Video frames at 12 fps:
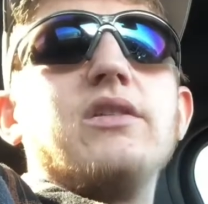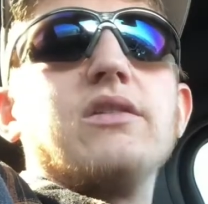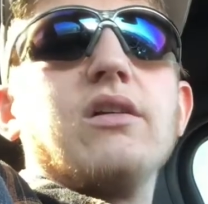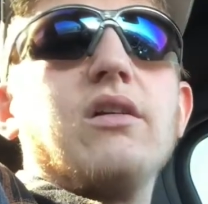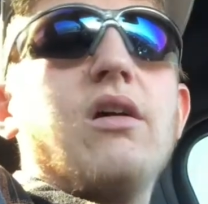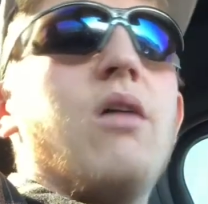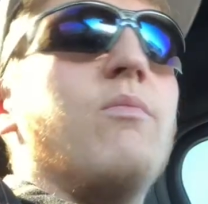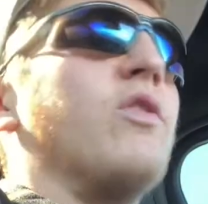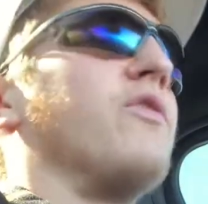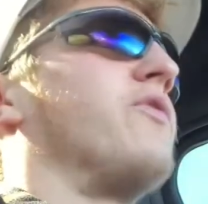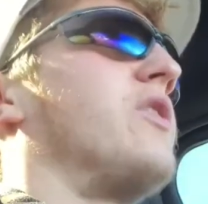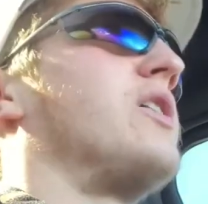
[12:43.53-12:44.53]
are a lot
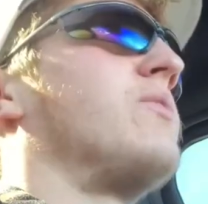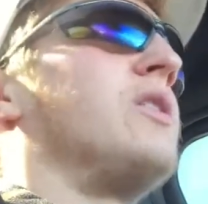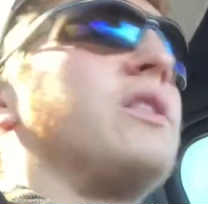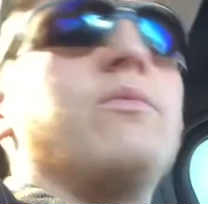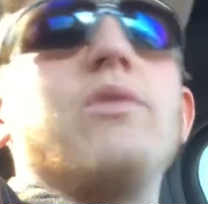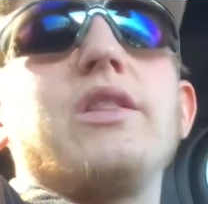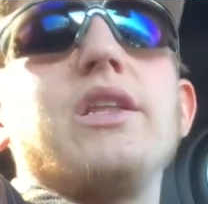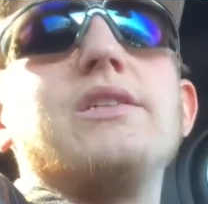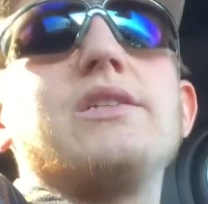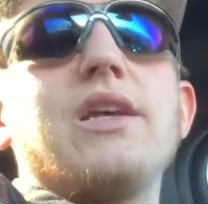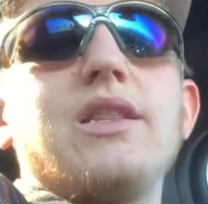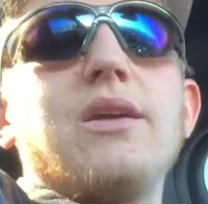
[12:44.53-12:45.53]
more frequent than what they
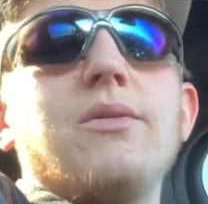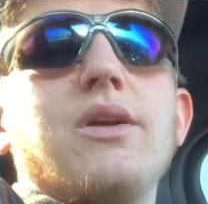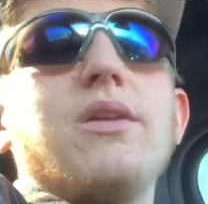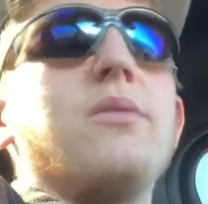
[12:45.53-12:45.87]
said they were going to